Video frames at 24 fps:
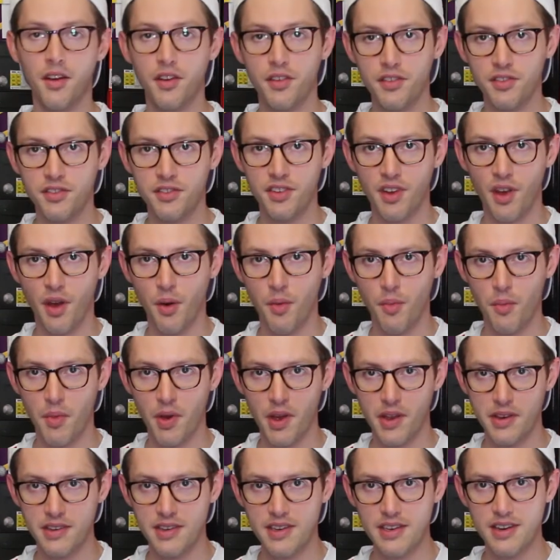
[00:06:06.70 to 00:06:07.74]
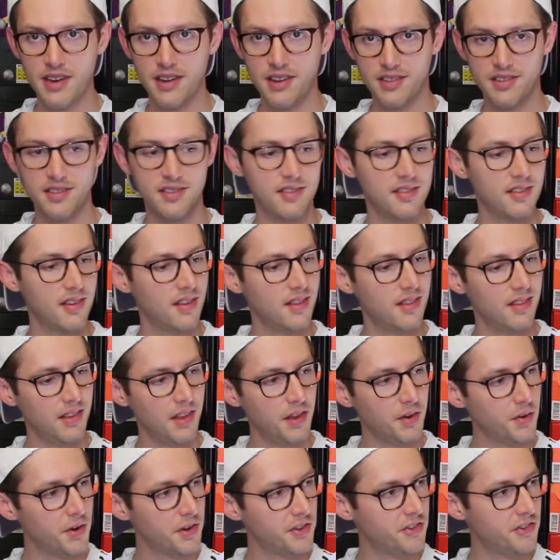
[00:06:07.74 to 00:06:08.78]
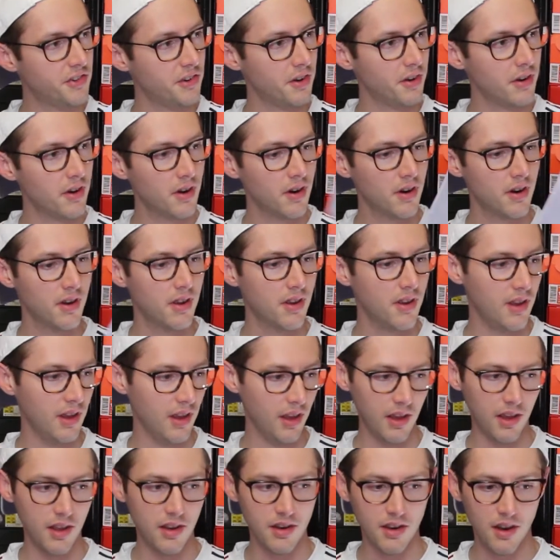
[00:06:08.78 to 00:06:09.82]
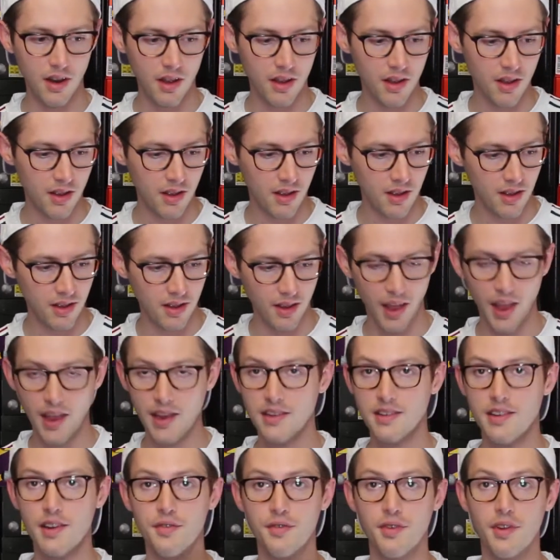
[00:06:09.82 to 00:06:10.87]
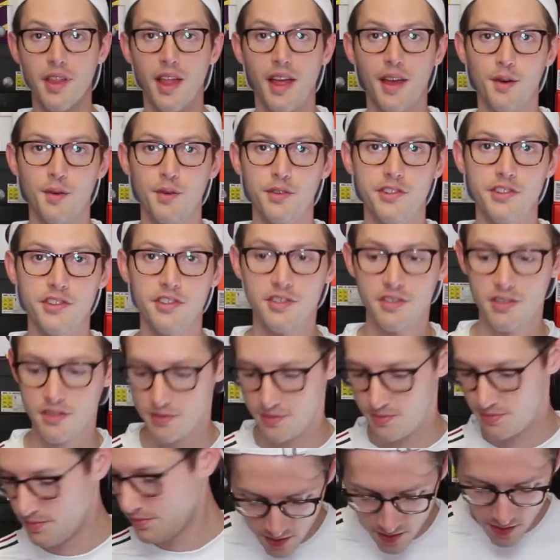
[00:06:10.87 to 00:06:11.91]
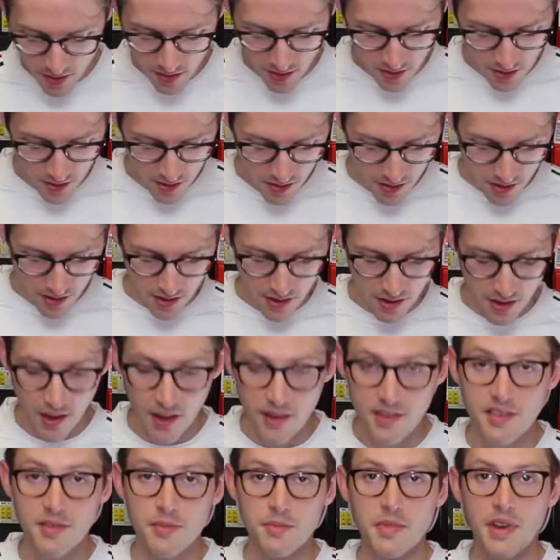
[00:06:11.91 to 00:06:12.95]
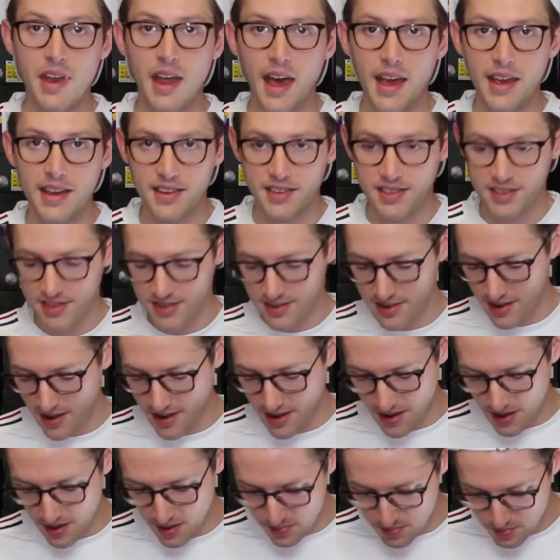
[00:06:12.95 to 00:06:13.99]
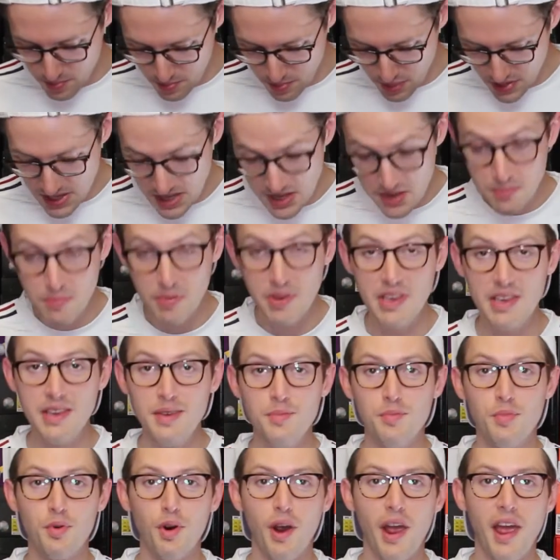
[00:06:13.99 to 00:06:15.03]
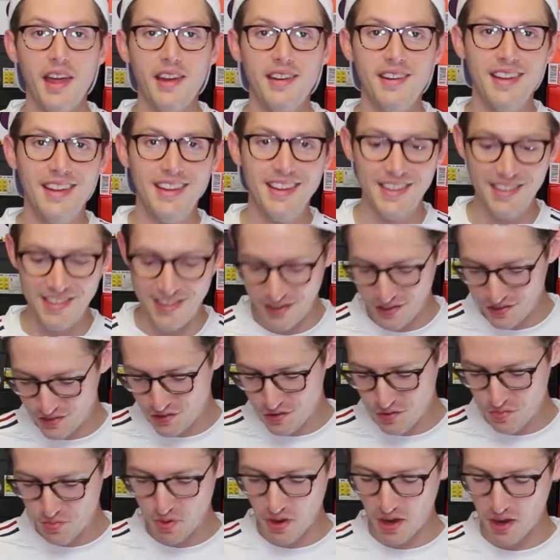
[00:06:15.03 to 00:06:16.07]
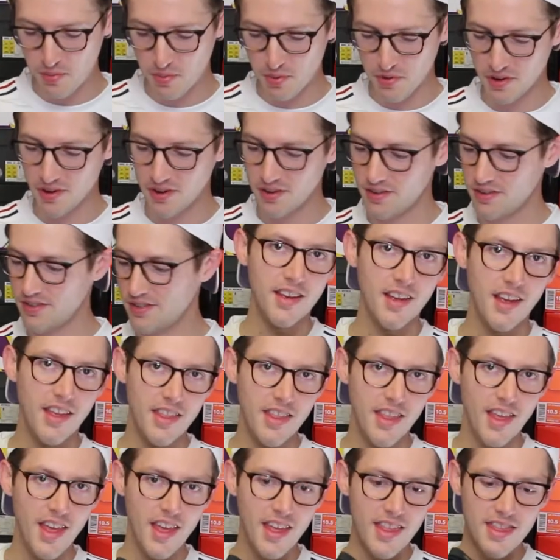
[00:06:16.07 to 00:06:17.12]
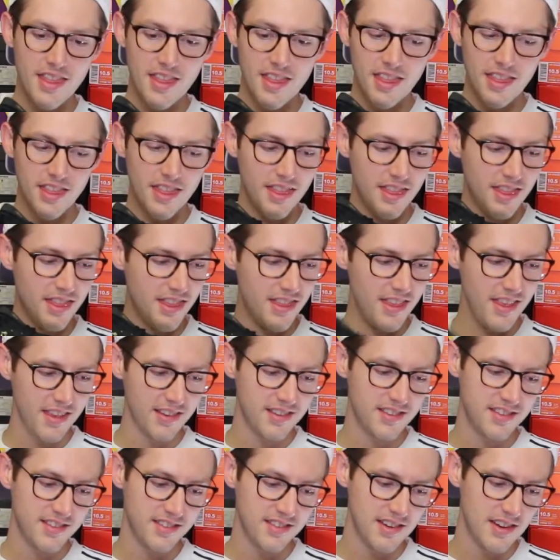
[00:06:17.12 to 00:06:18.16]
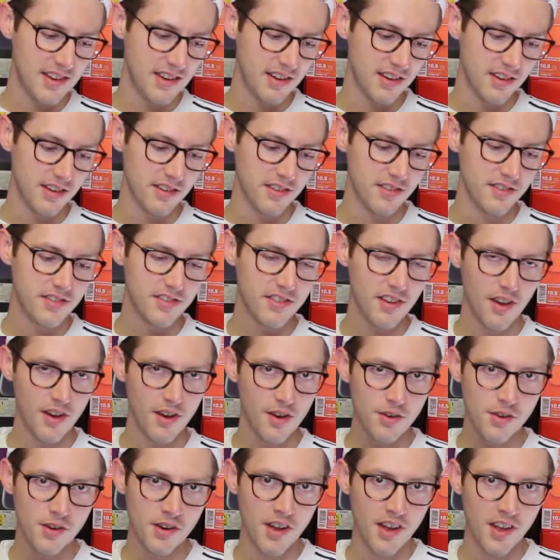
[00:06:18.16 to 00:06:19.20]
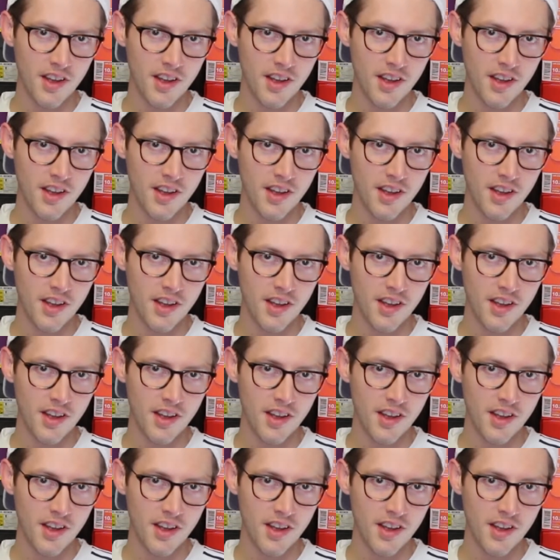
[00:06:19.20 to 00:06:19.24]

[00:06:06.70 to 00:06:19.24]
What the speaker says: Some Adidas literature in 8 different languages. Got some nice PP branded tissue paper. And then this sneaker. So